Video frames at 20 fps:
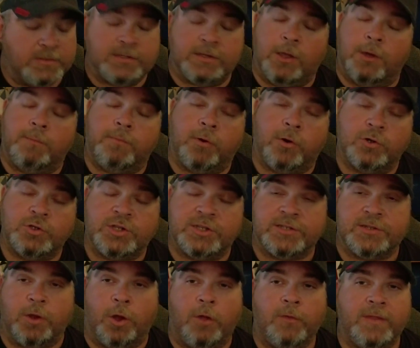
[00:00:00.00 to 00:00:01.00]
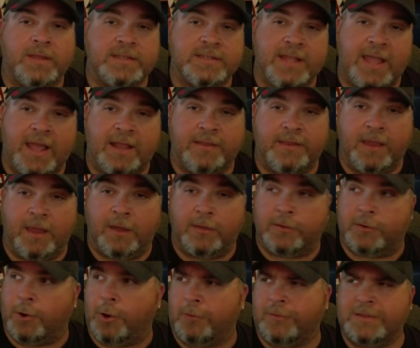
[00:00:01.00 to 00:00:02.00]
to go purchase all this, that, and the
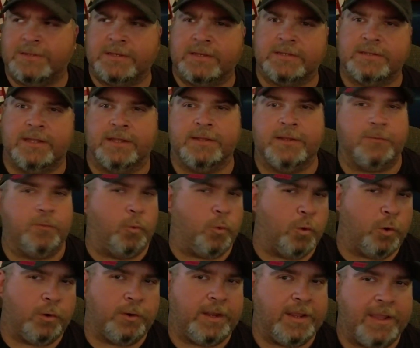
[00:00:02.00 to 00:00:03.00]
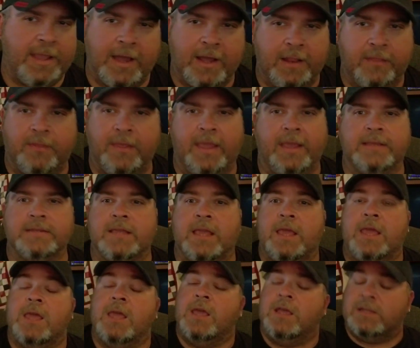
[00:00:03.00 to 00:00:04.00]
other, all these extended warranty kind of things.
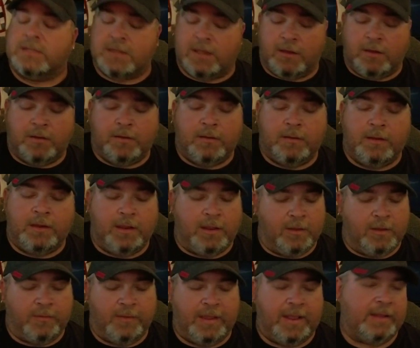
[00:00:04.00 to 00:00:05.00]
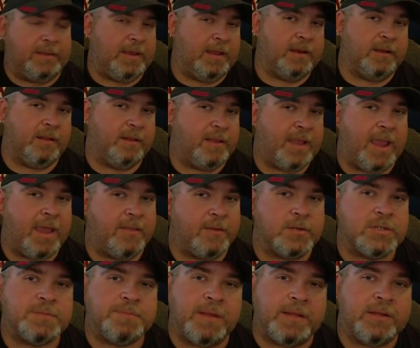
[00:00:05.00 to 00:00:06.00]
So, you know, at the end of the day,
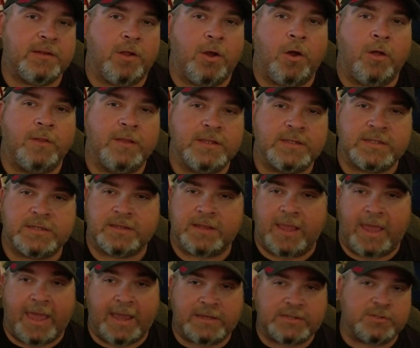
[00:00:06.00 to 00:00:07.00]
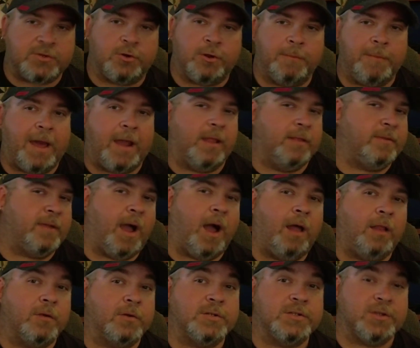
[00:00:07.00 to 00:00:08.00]
they're spending all this extra amount of
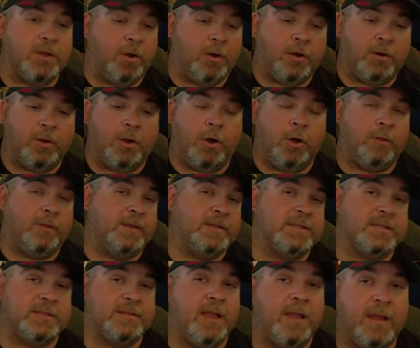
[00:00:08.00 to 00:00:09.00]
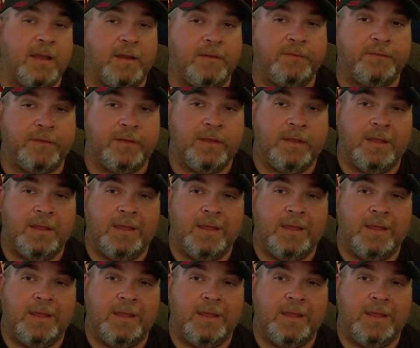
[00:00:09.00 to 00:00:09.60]
dollars on all this stuff.